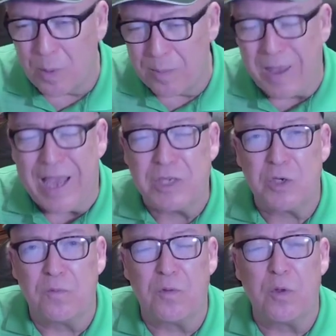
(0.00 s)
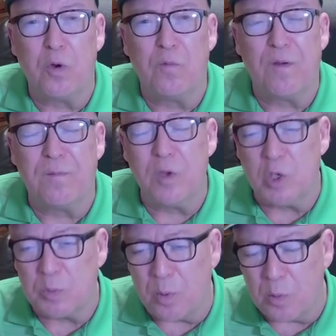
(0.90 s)
We pastored for 35
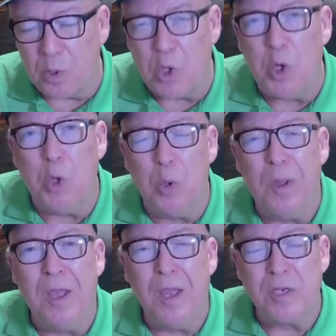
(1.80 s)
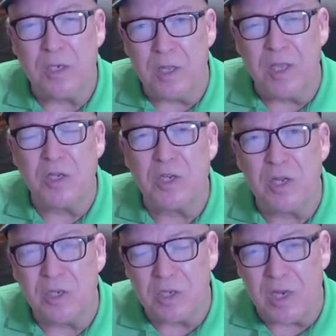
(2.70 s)
years, but we're new to this
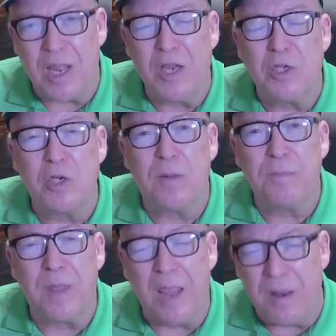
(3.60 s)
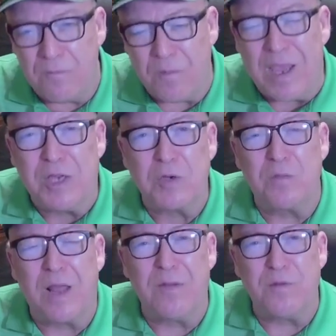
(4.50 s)
stage and phase
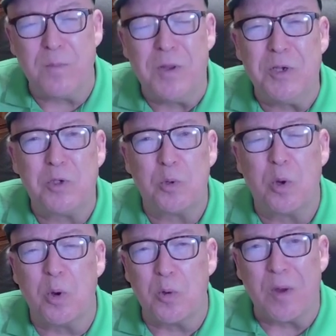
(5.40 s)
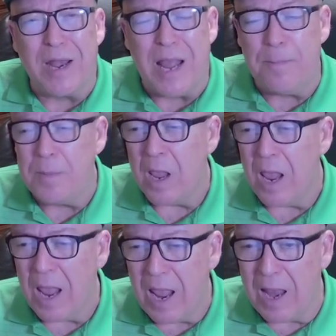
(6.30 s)
of life in ministry we're in right now.
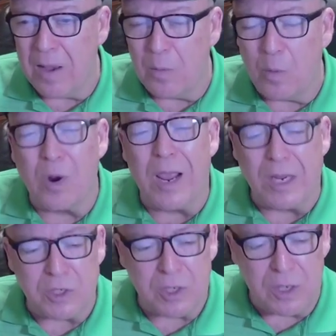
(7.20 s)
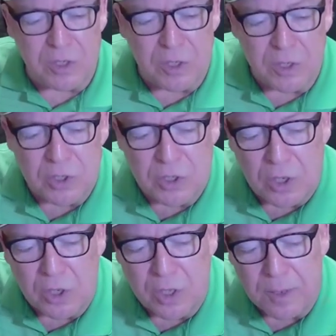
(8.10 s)
And we're asking
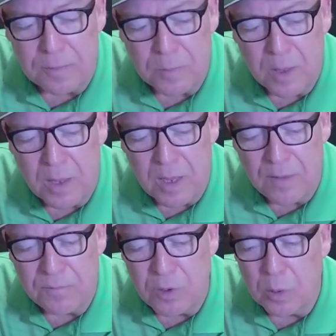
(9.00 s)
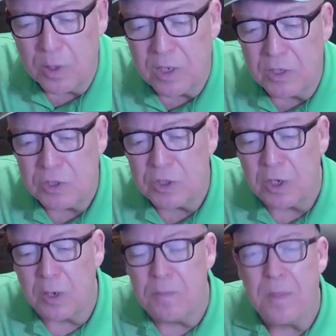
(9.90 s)
sincerely if you would
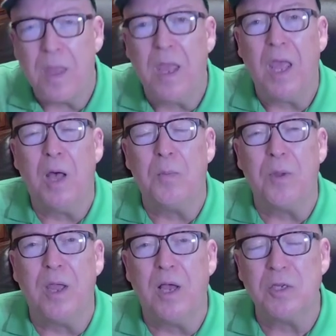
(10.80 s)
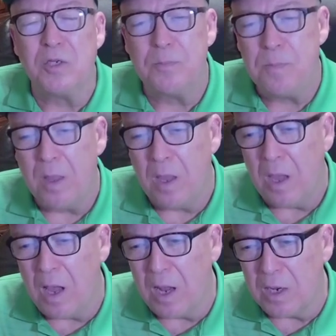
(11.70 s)
consider helping us
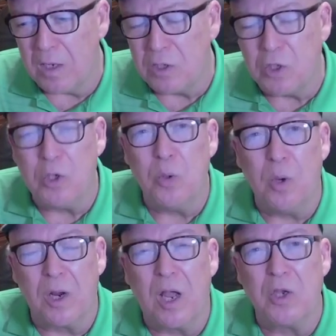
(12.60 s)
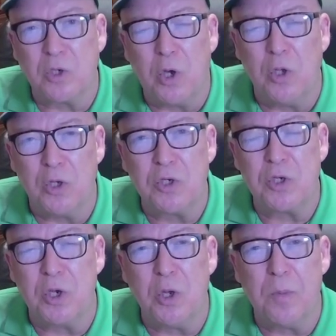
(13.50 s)
uh, to do what God's called us
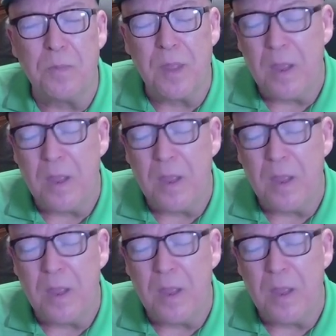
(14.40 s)
to do.